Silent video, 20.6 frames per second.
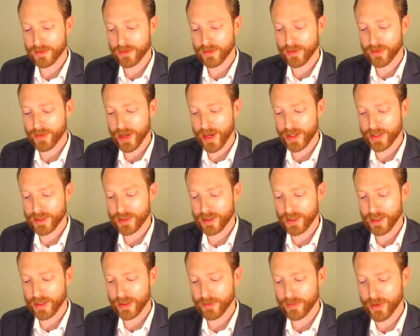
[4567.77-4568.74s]
that
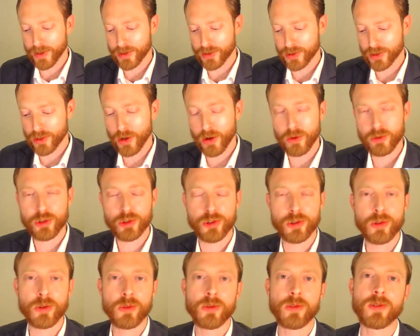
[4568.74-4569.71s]
there's no
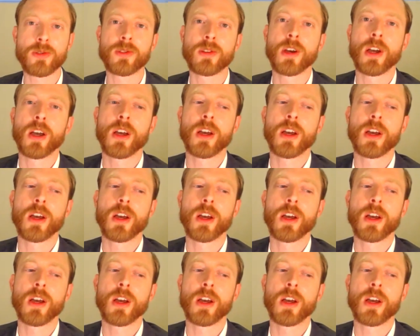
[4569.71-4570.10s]
truth